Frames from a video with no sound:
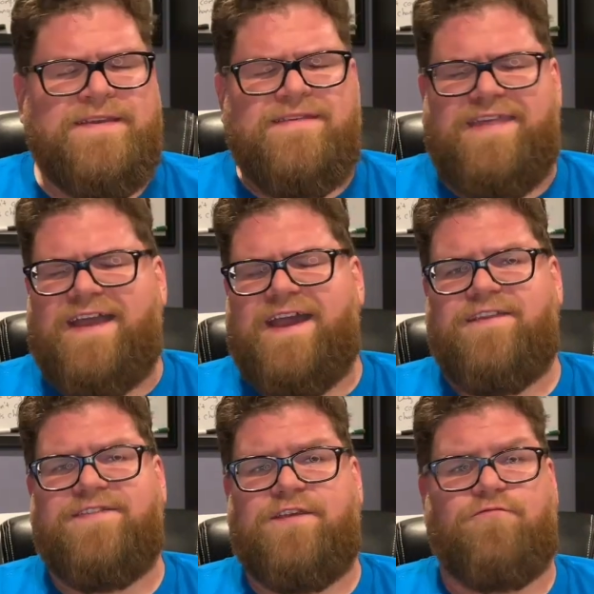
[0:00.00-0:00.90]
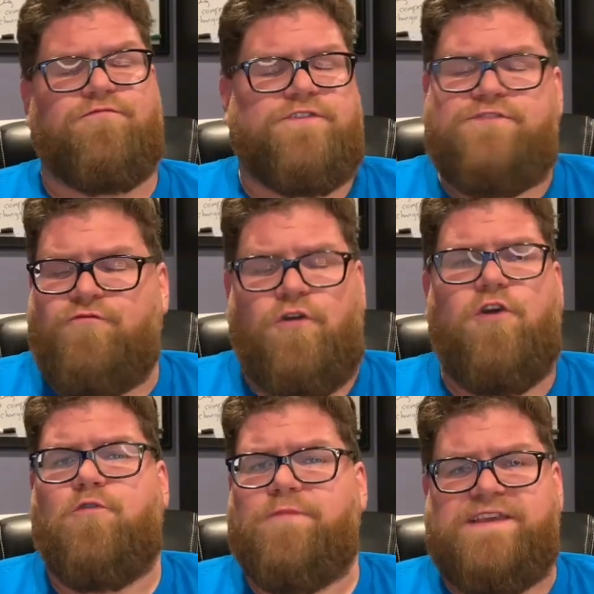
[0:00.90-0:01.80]
that kind of thing.
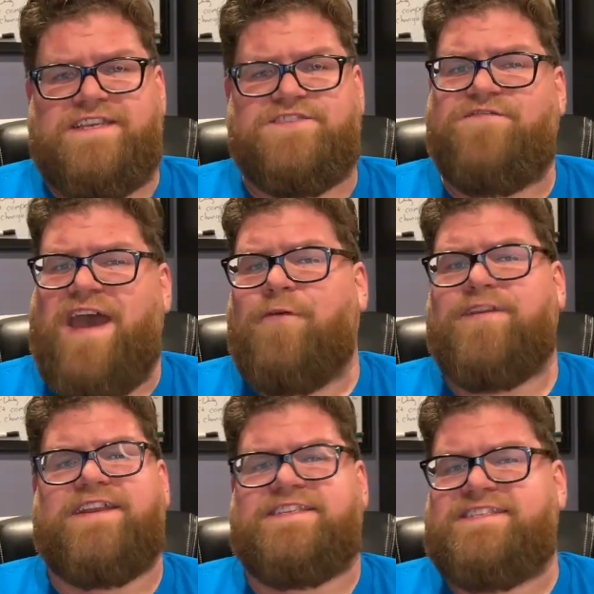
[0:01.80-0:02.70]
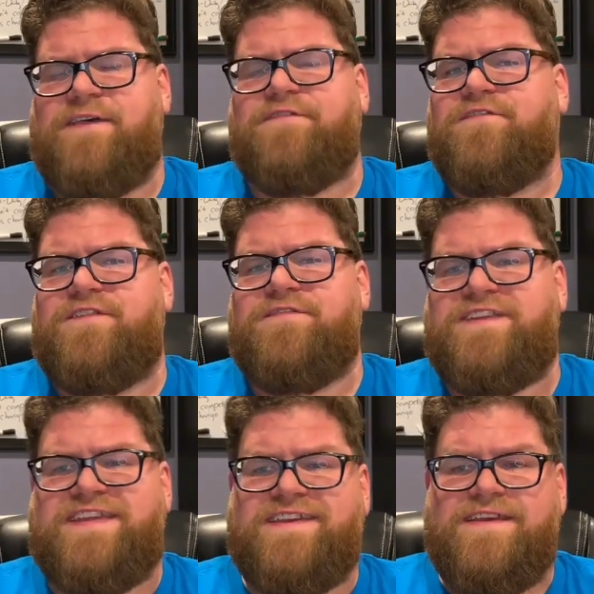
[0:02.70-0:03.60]
Rome is founded in
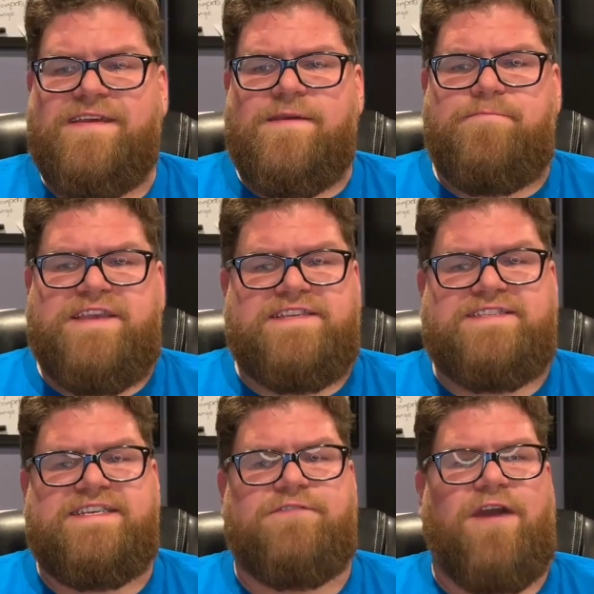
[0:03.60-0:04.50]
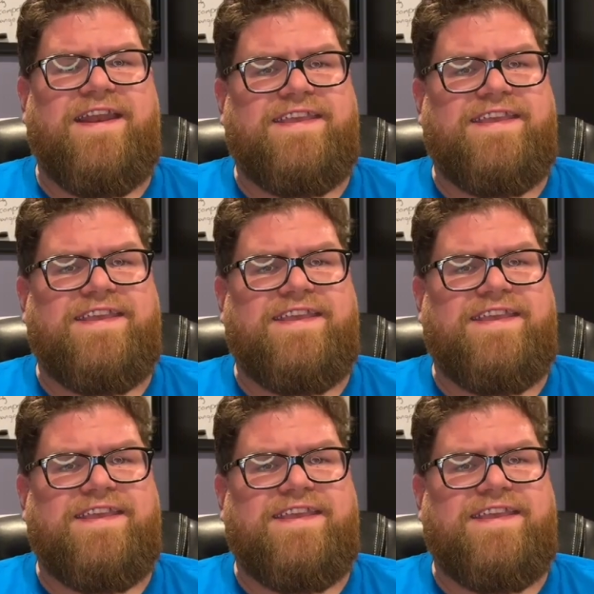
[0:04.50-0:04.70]
750 BC, right?